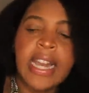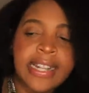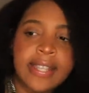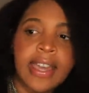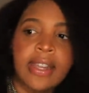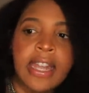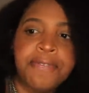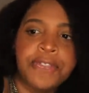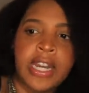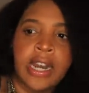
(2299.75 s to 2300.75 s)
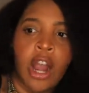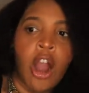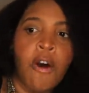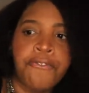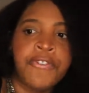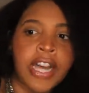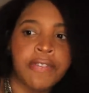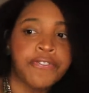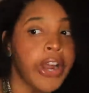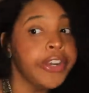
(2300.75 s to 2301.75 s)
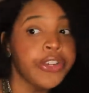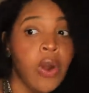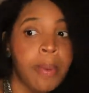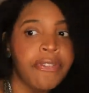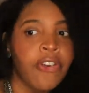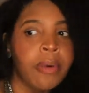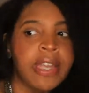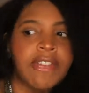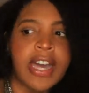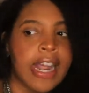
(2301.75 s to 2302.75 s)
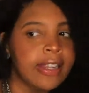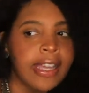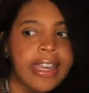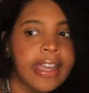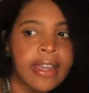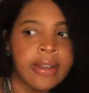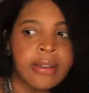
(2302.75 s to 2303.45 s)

Not to get lifted at our own fucking front door before we even got a lick in.